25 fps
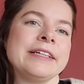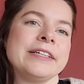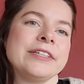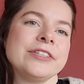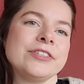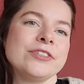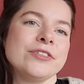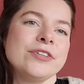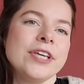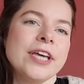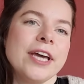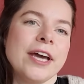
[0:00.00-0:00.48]

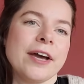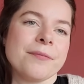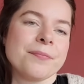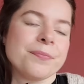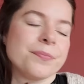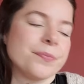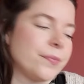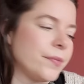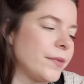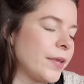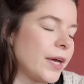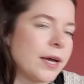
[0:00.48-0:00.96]
So yeah,
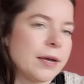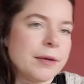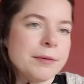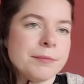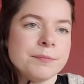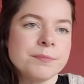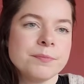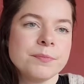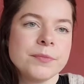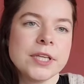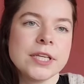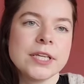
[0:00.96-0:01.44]

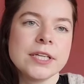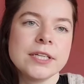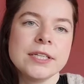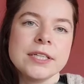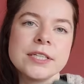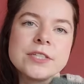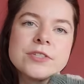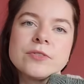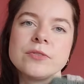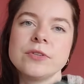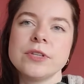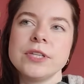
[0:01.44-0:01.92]
I'm knitting
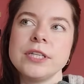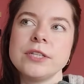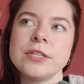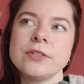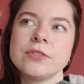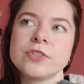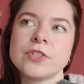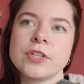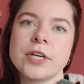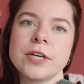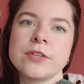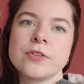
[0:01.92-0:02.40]
this on needle
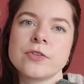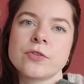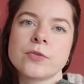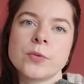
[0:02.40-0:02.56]
size